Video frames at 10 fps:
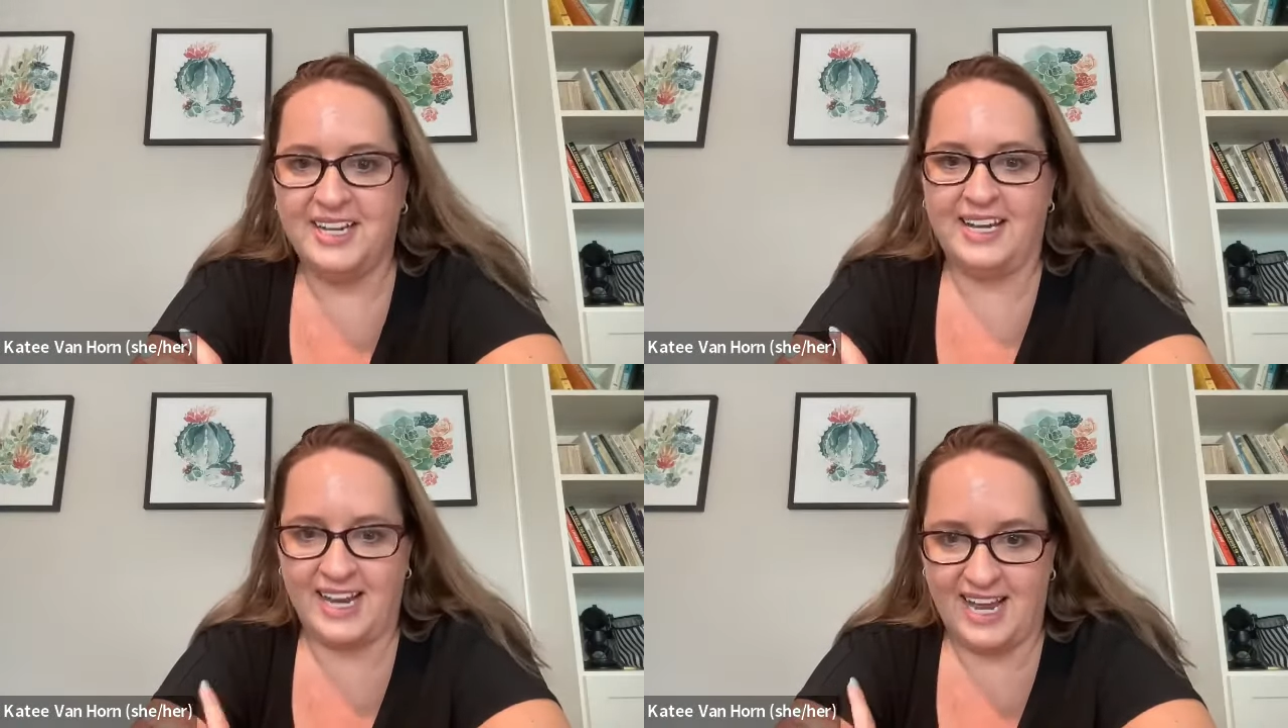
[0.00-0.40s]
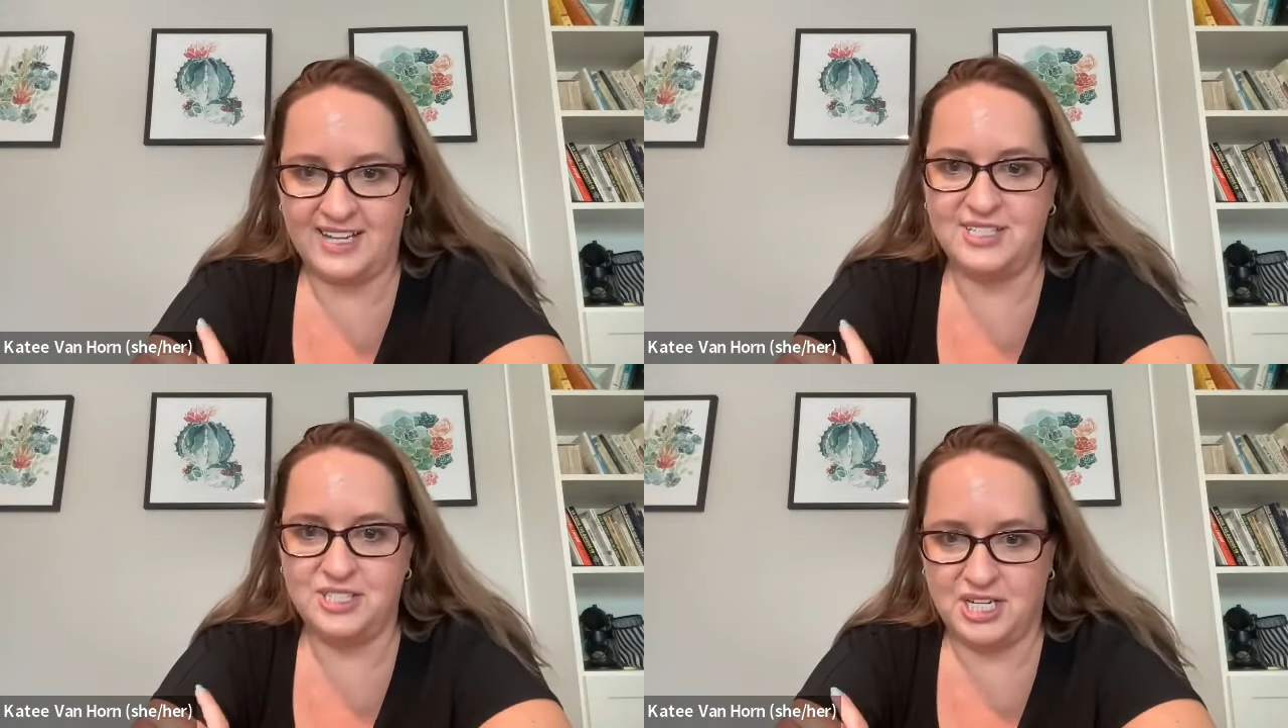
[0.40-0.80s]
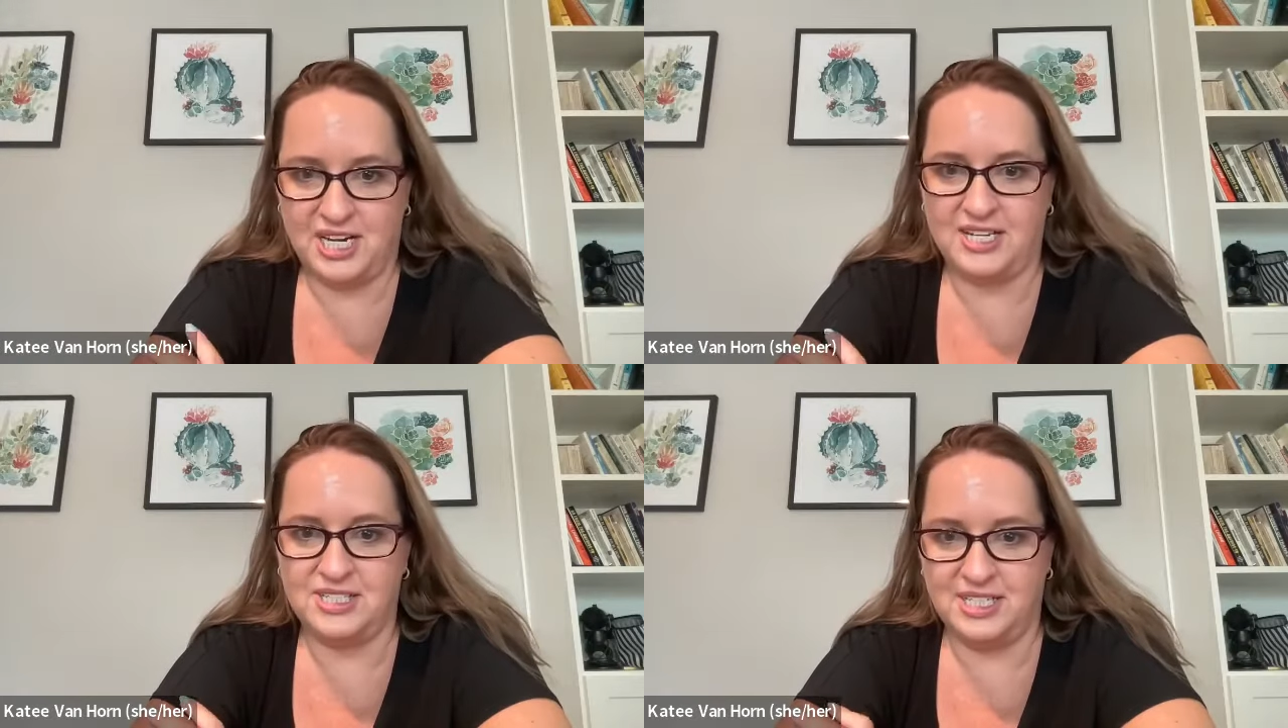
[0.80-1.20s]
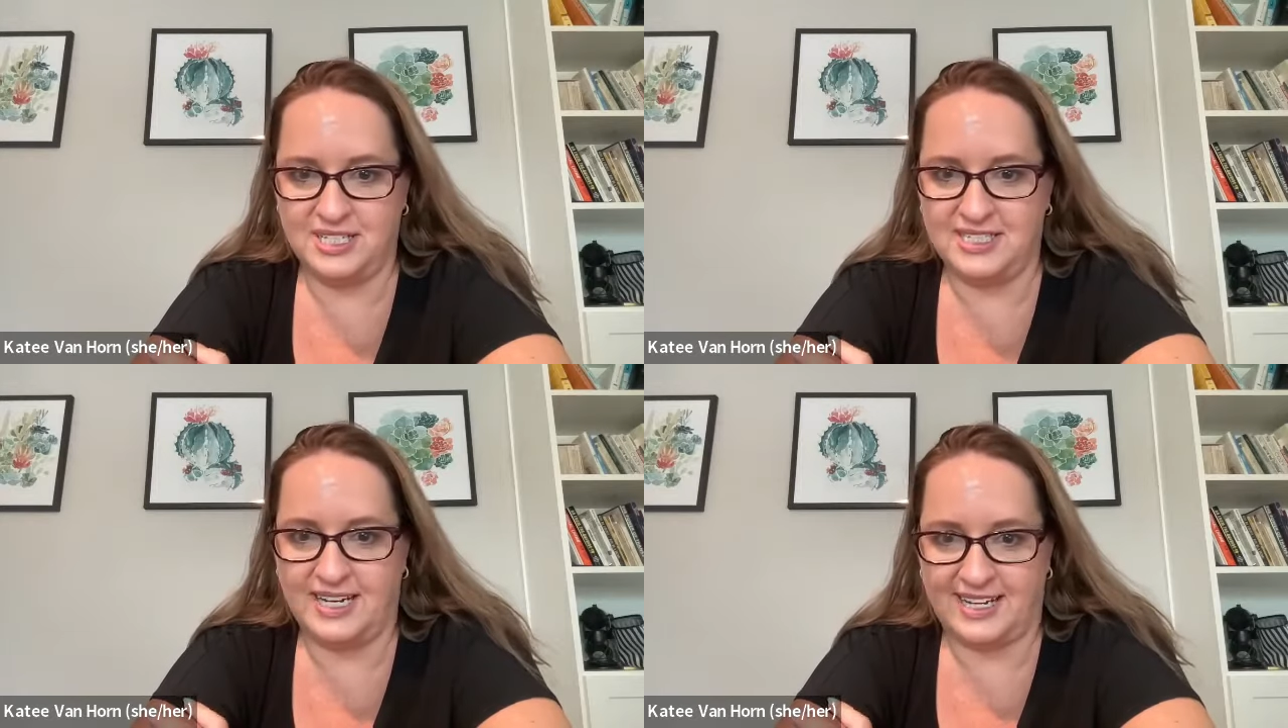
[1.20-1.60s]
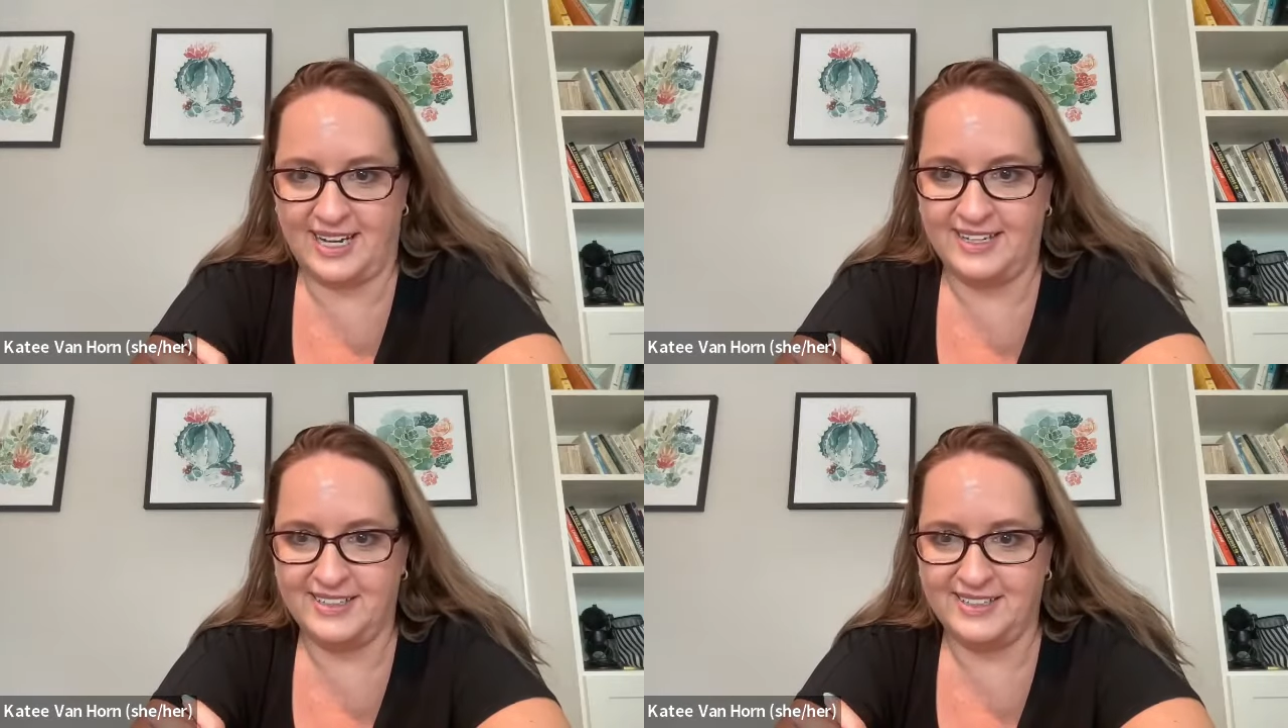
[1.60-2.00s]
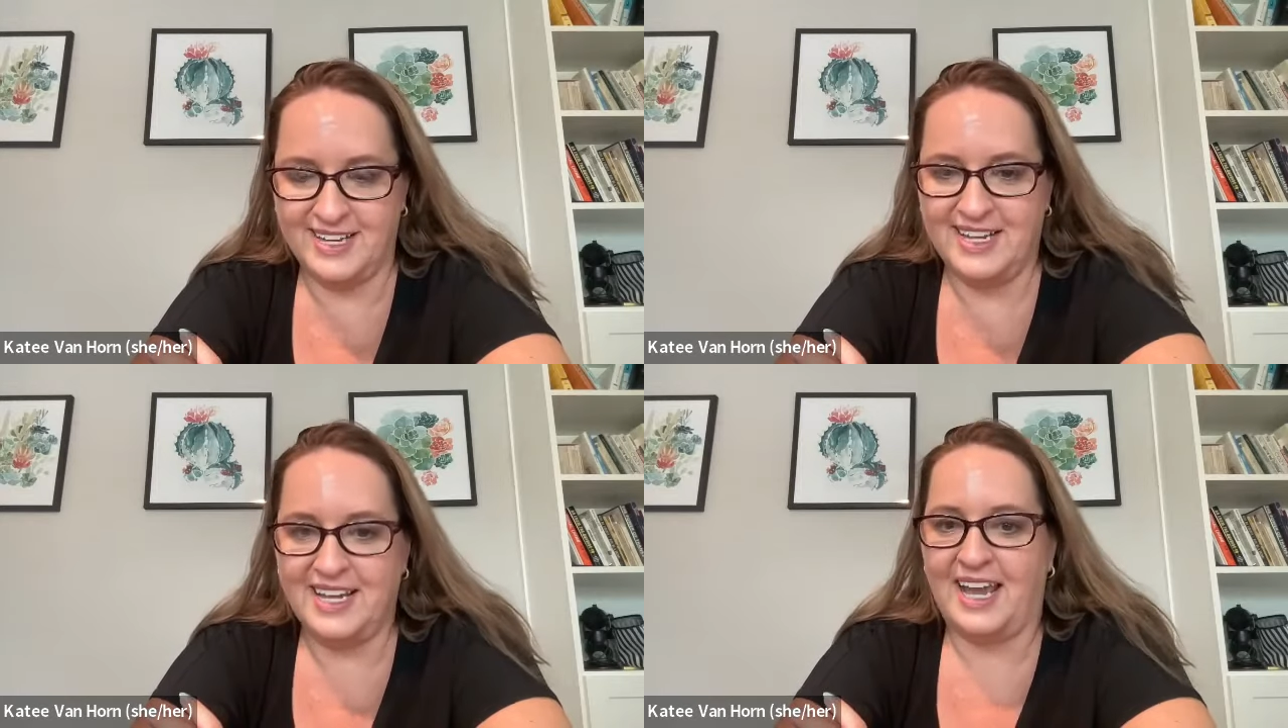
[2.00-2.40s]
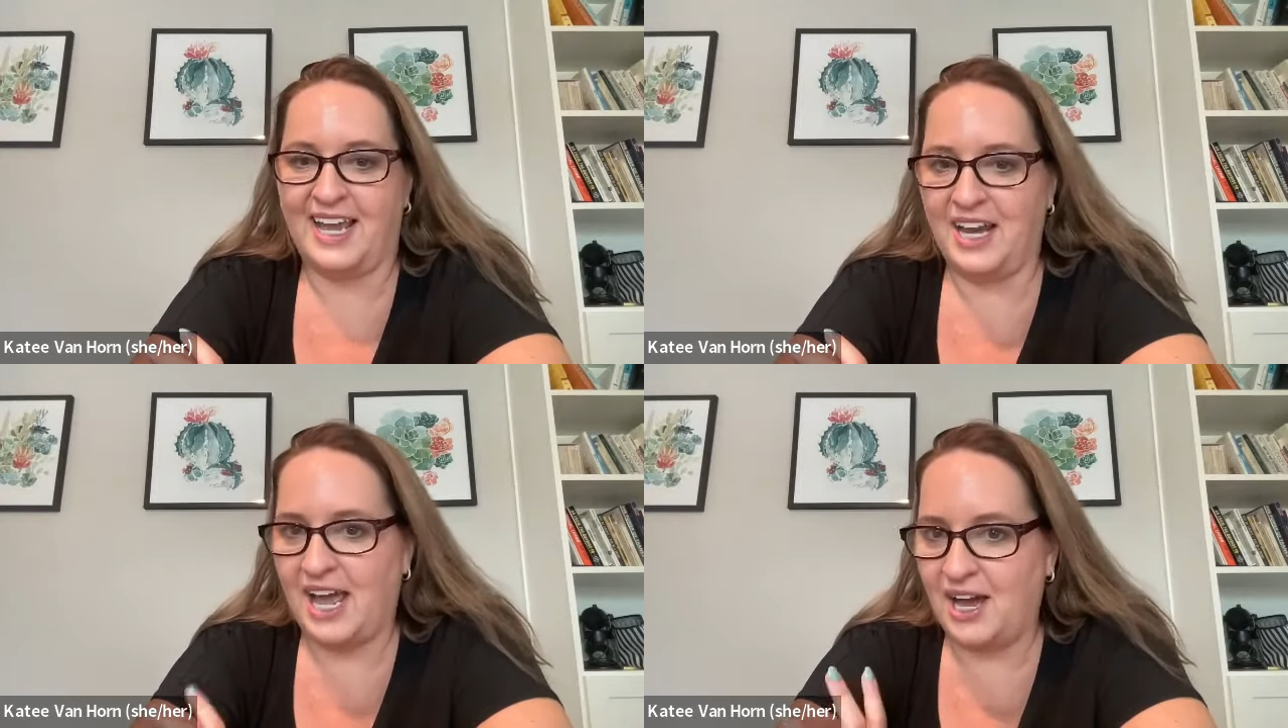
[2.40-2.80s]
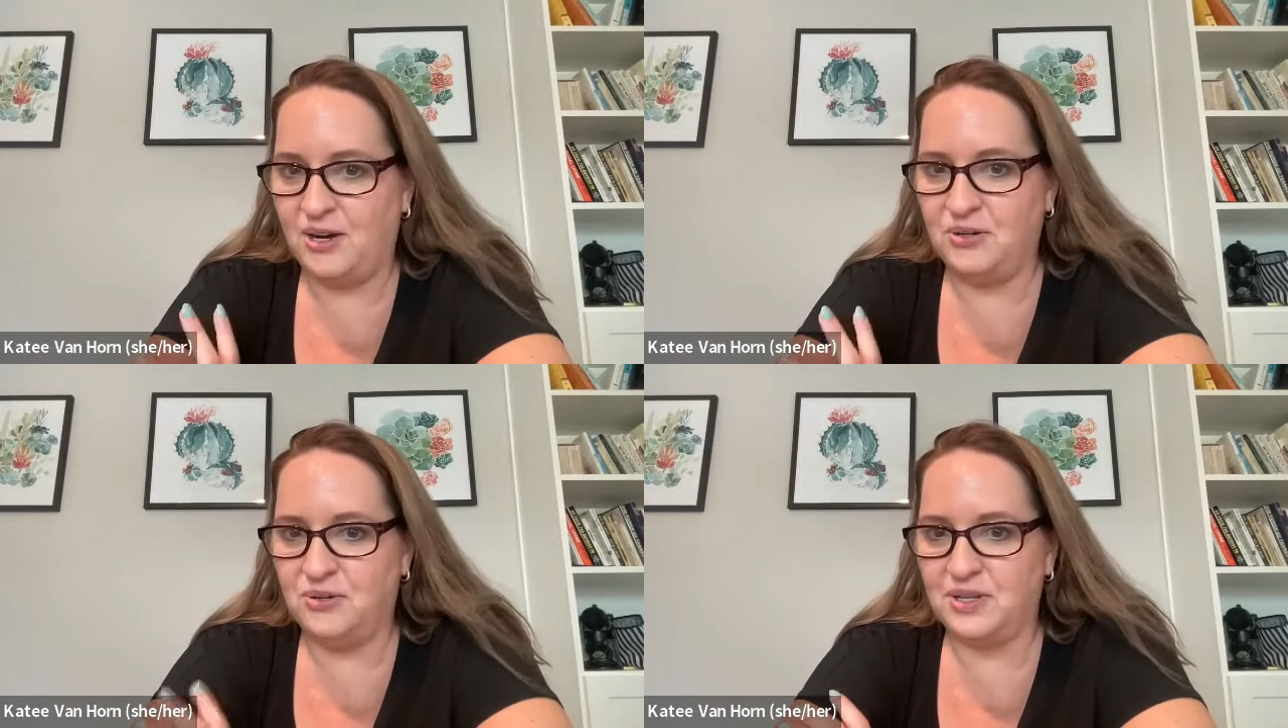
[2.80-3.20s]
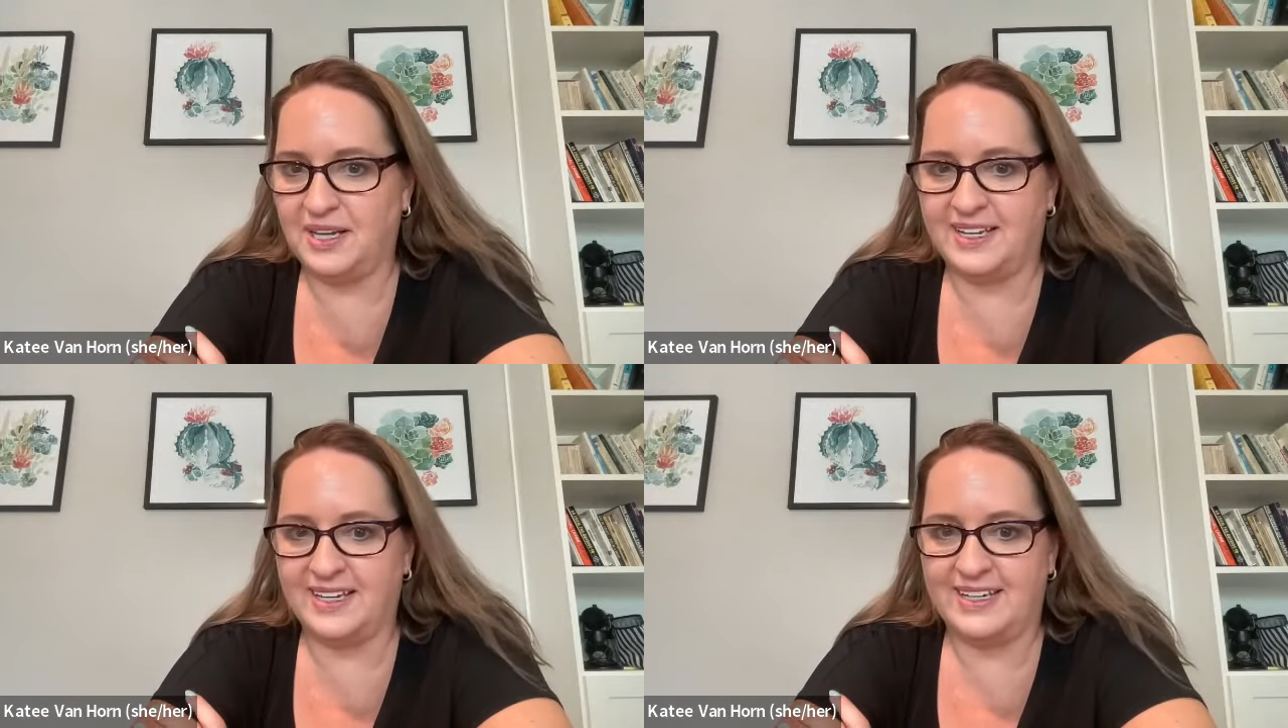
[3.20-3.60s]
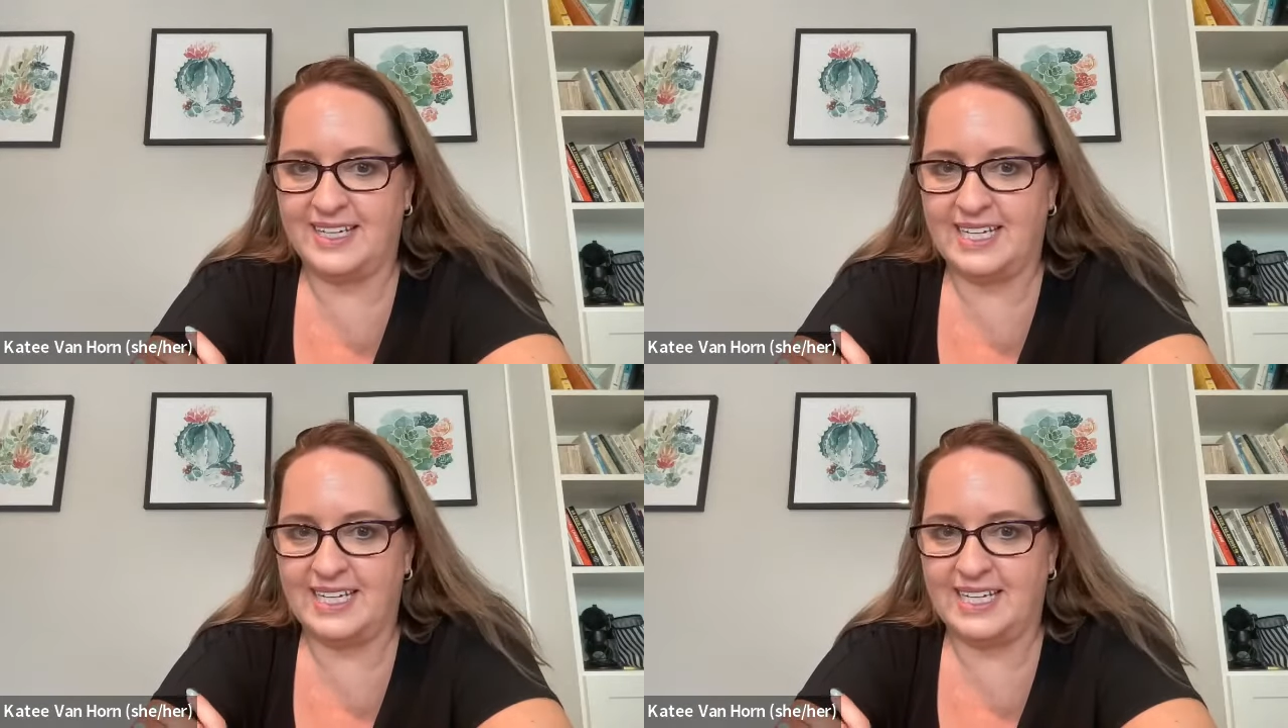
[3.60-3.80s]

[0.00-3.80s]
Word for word: It hasn't changed in a decade. And how like,